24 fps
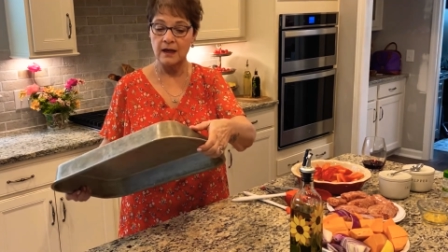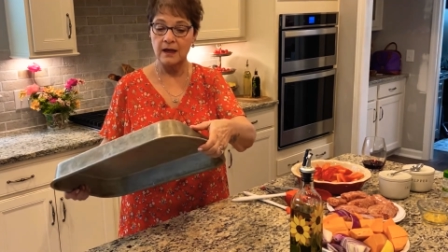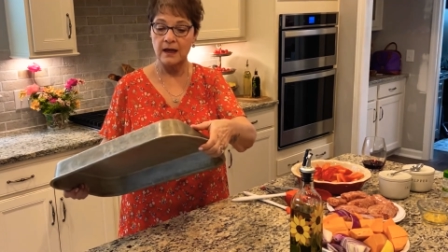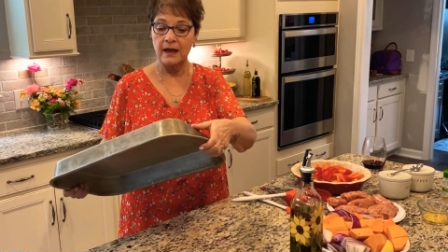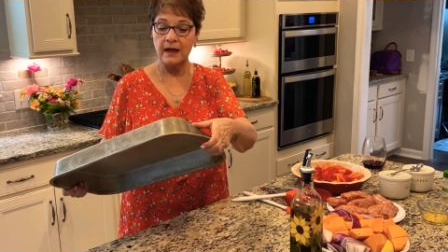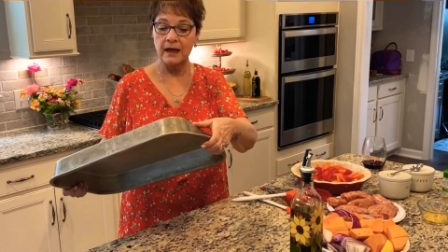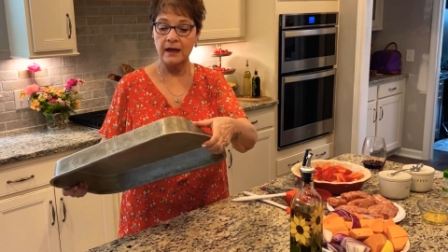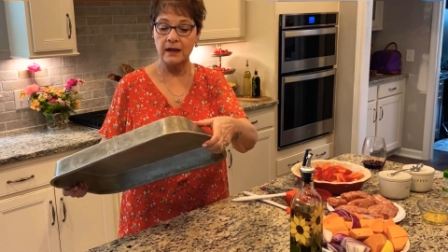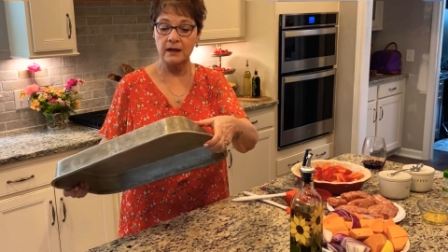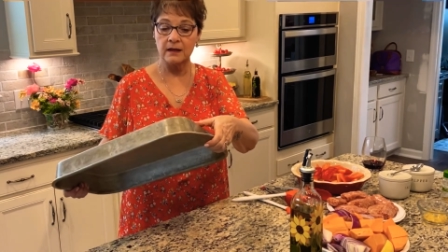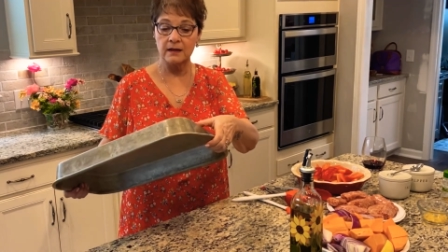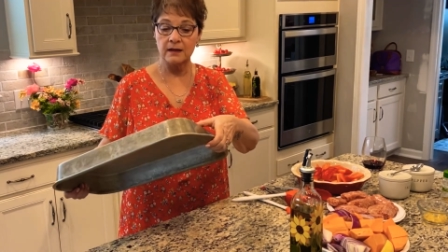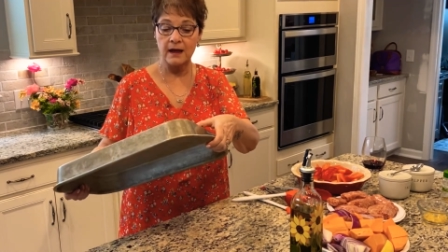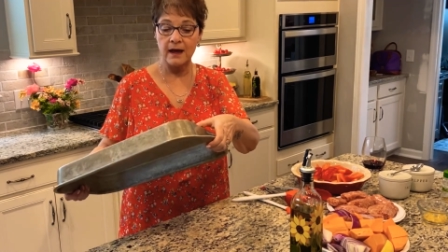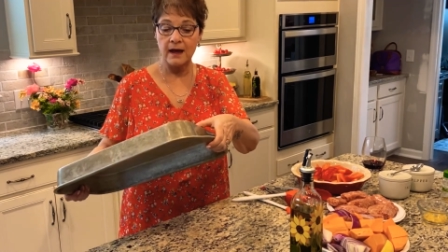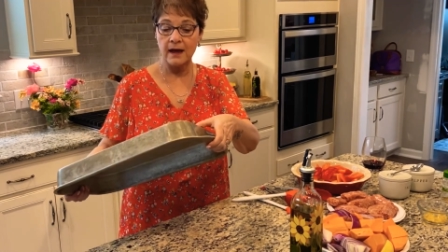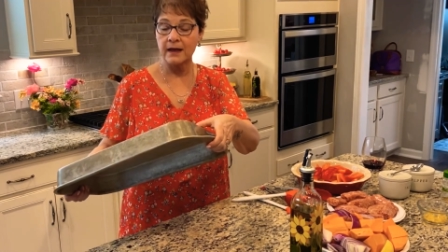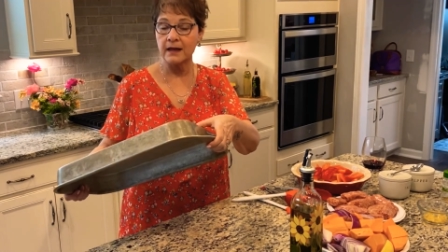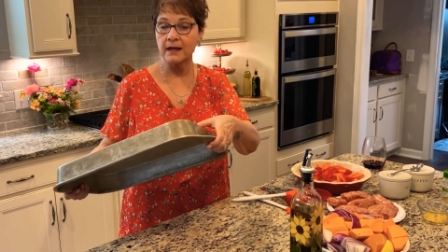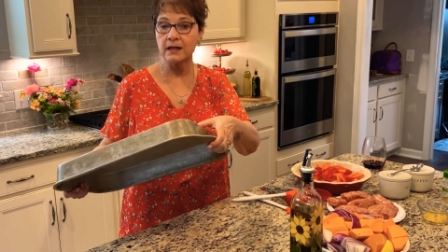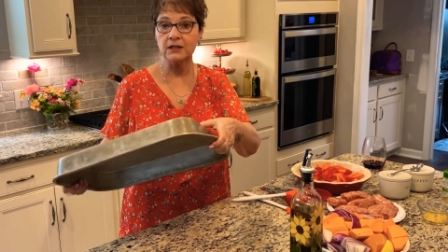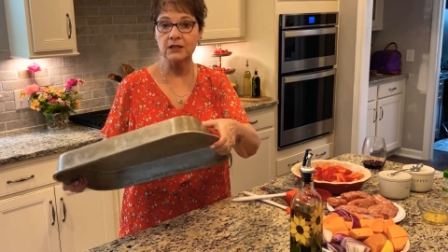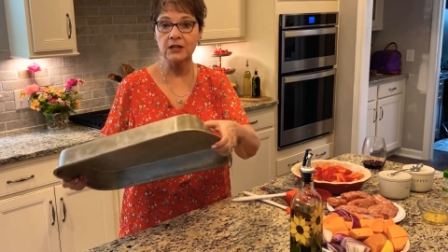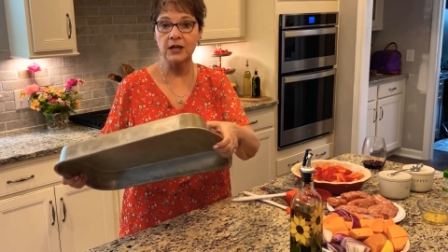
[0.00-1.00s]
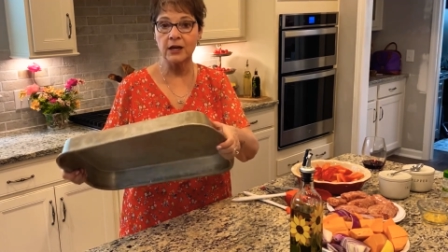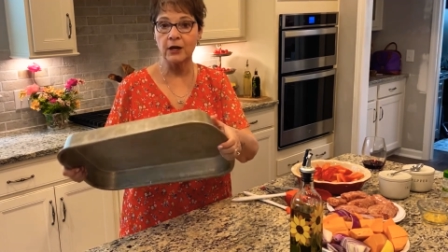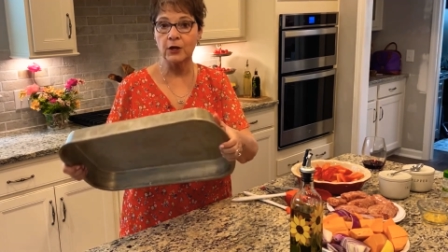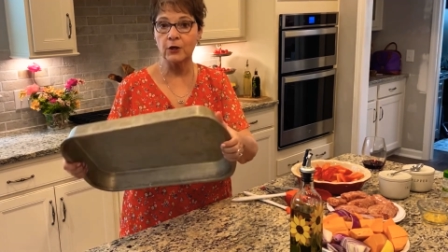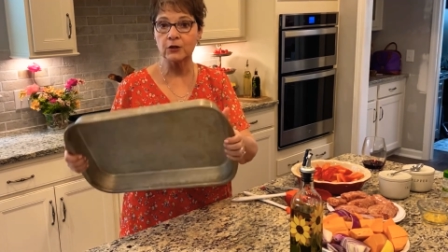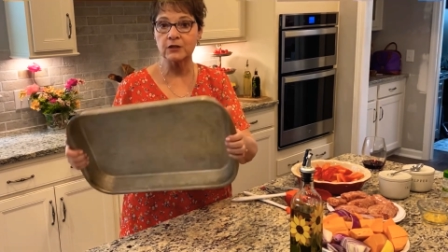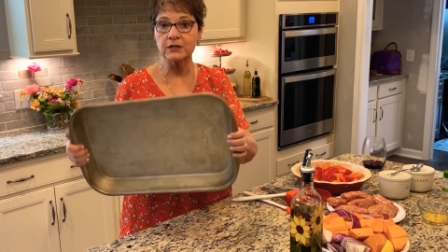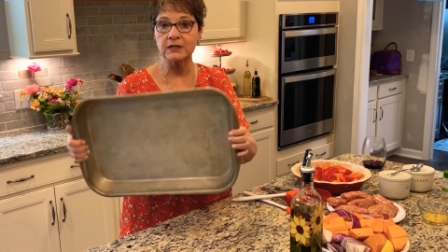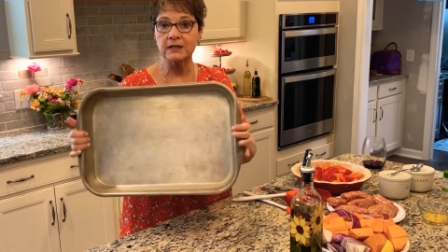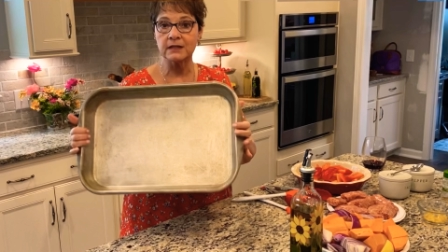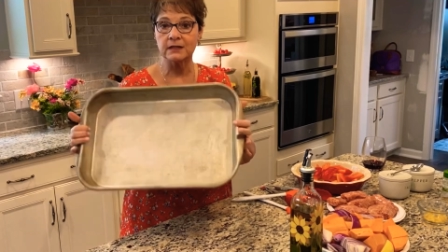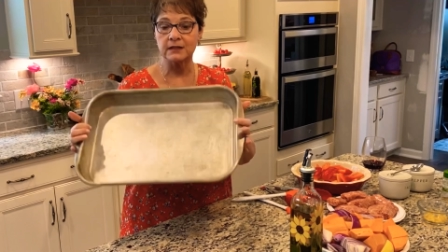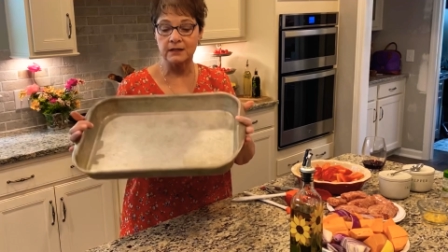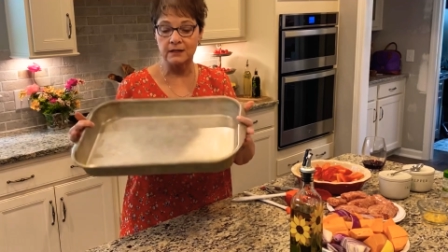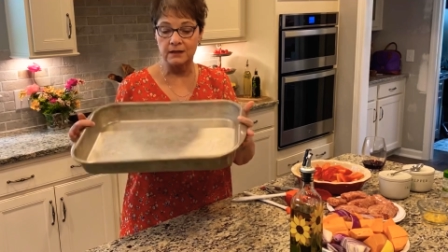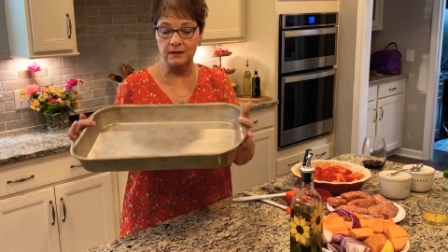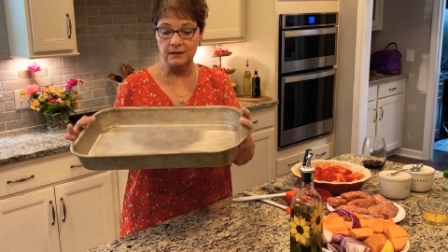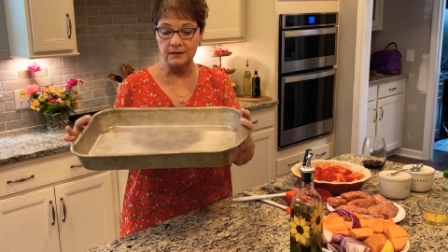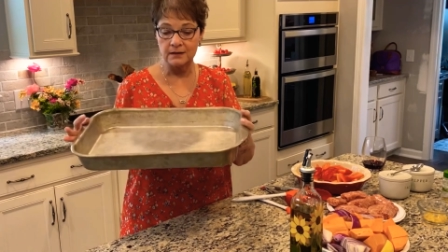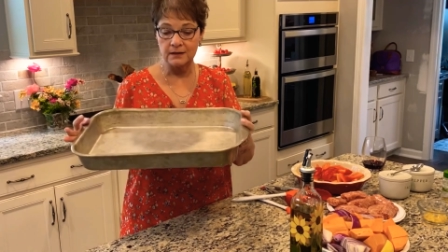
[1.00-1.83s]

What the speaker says: and I inherited it.